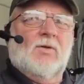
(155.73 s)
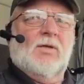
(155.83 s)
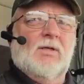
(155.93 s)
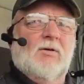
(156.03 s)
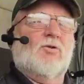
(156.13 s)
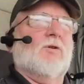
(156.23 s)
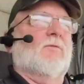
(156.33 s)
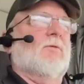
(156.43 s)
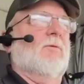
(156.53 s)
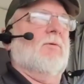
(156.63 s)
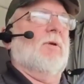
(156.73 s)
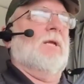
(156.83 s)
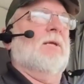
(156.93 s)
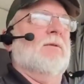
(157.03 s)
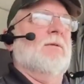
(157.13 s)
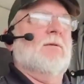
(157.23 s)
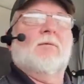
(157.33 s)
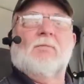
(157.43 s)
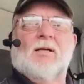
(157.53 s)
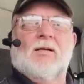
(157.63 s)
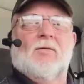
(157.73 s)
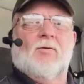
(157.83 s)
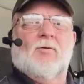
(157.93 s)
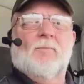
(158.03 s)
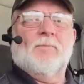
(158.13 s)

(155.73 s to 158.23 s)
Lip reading: the gear shifter in gear,